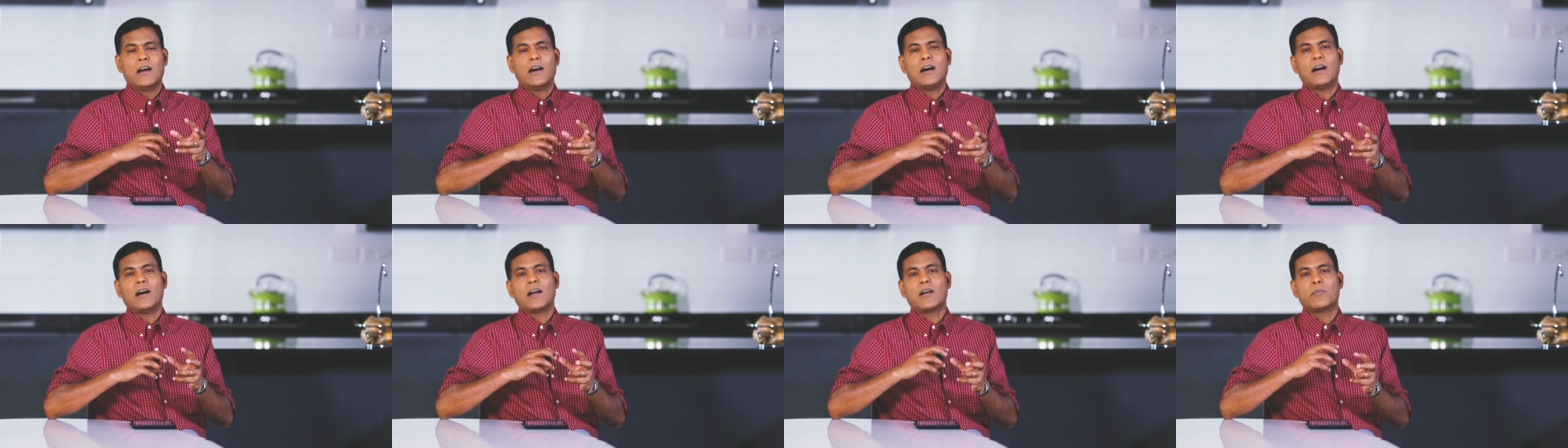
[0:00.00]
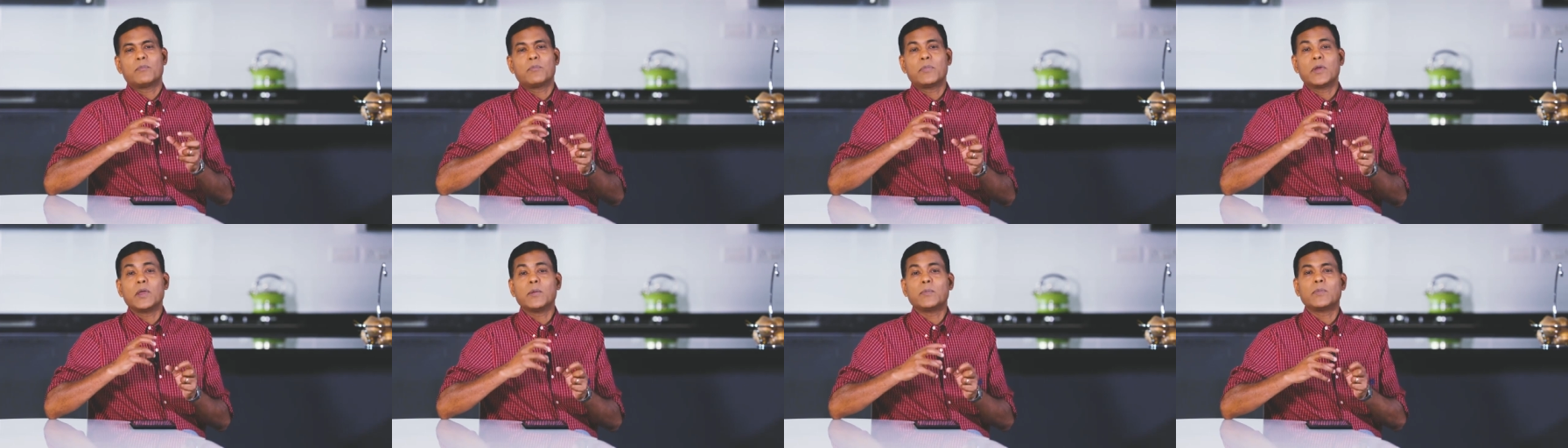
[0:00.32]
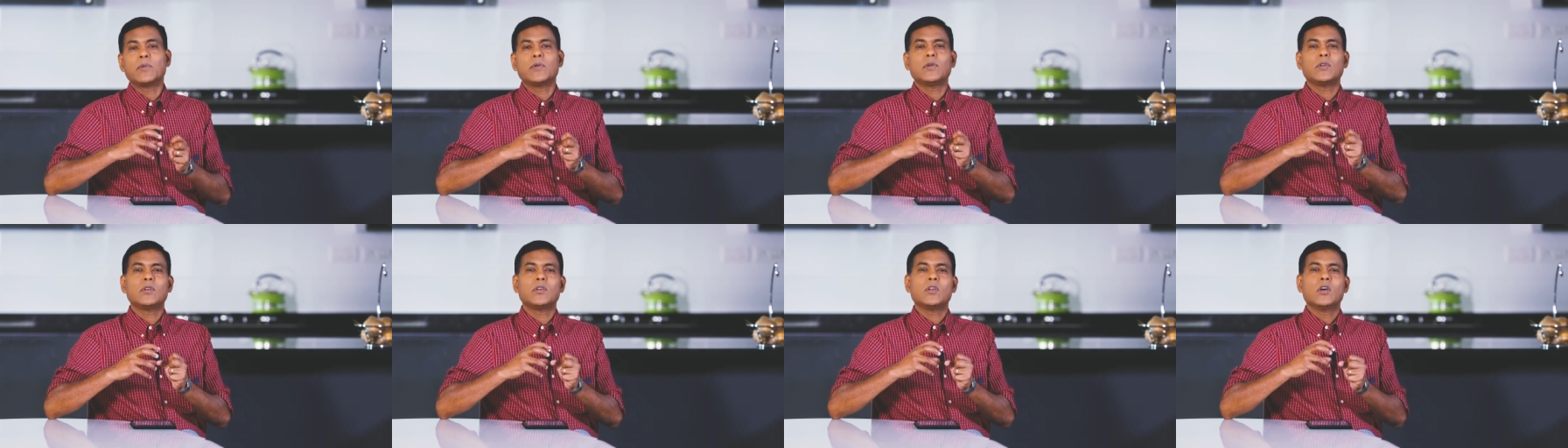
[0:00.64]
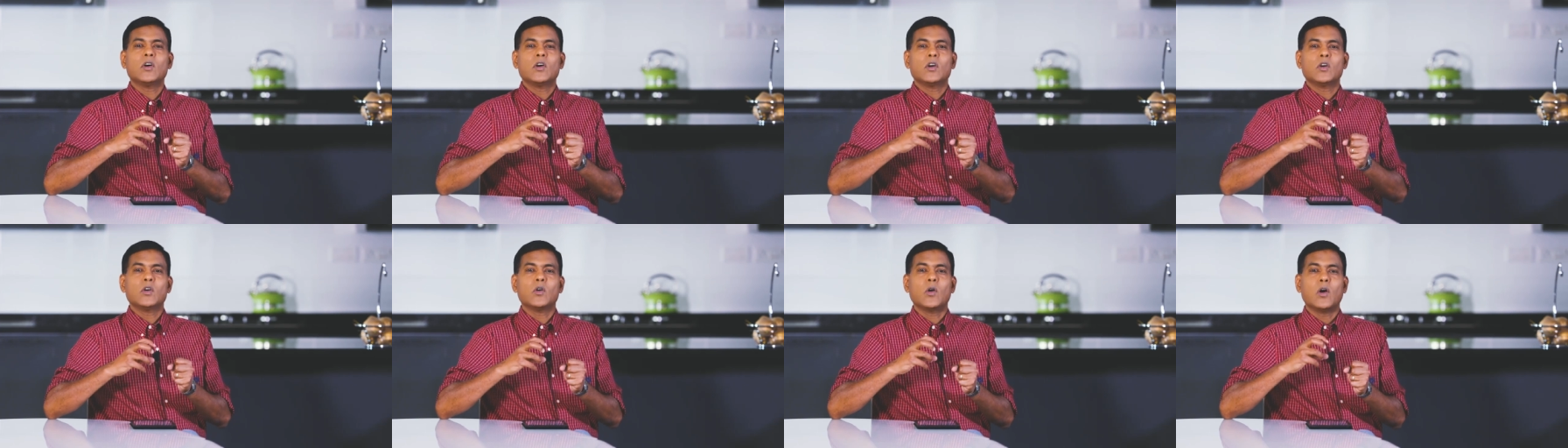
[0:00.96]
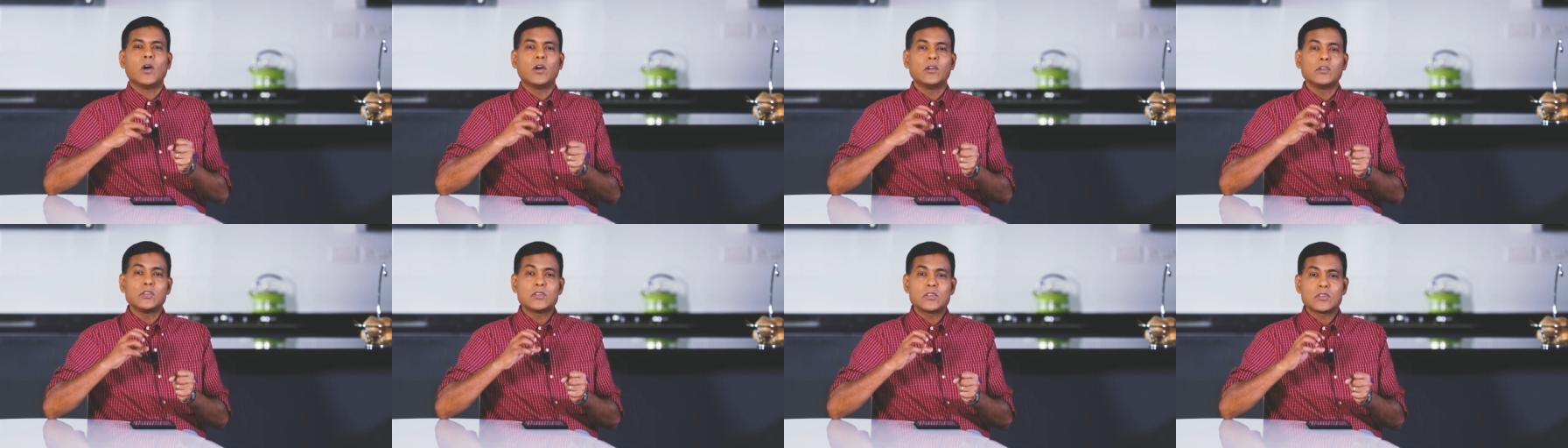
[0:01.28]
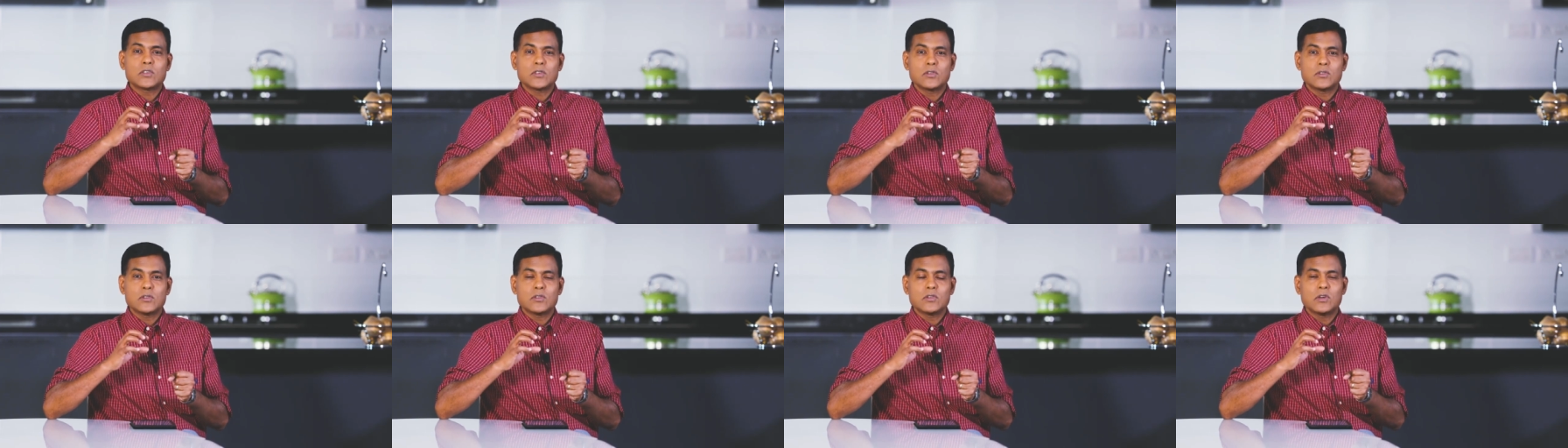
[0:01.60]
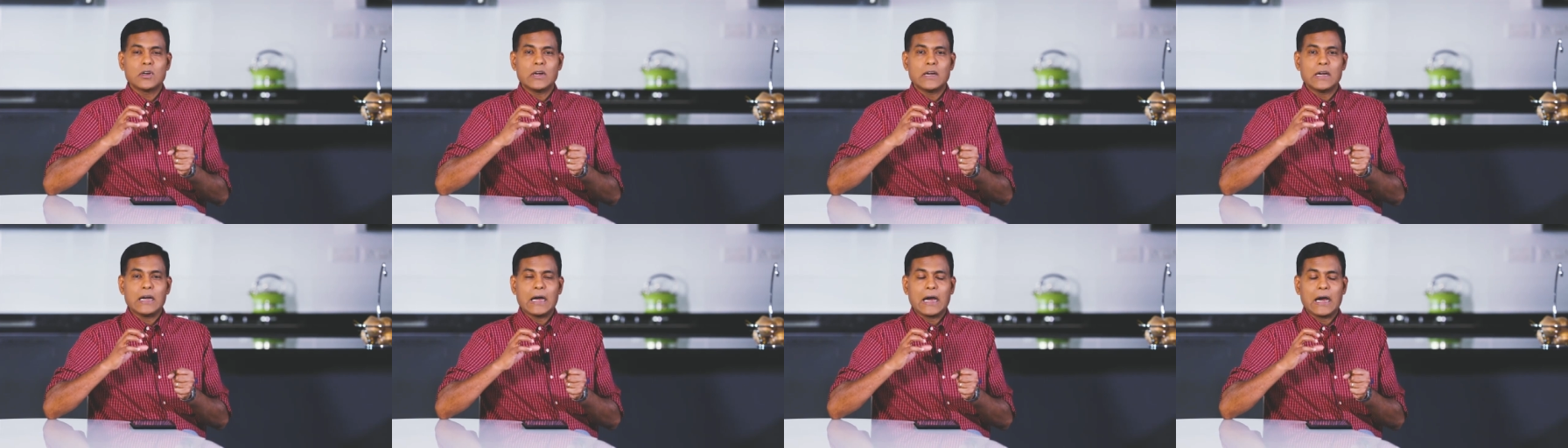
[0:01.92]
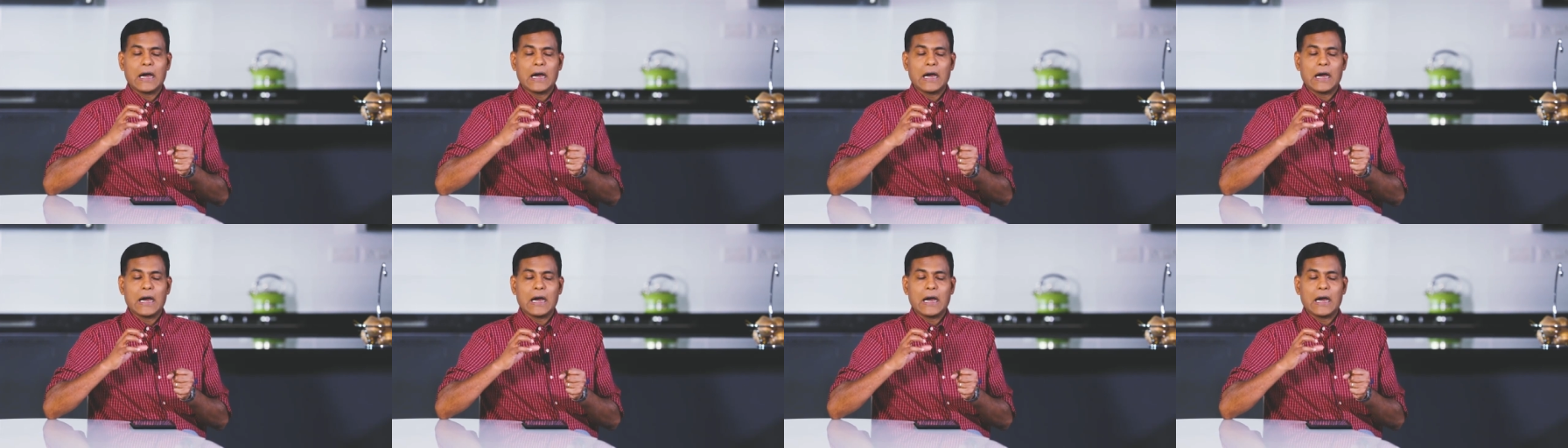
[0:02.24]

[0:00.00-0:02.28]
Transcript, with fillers: are people who also